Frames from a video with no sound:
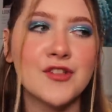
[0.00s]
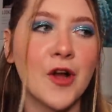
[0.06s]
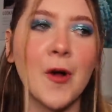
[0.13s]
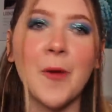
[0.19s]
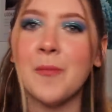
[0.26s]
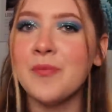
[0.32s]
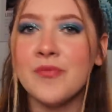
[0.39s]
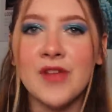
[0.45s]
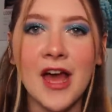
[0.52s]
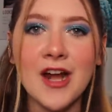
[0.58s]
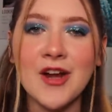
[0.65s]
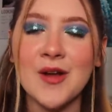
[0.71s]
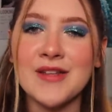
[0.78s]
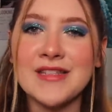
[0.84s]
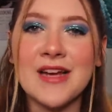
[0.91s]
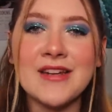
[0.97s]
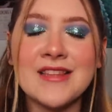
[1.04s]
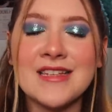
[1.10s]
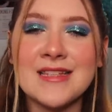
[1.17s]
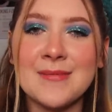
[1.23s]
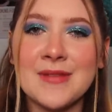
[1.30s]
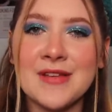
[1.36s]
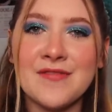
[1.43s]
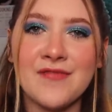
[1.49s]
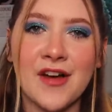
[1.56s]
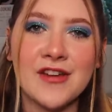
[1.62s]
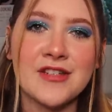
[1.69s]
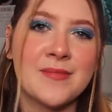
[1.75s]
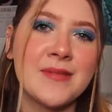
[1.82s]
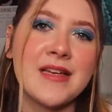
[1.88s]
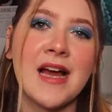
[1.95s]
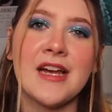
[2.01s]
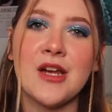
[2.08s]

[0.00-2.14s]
So I don't know. It sounded like something fun to me.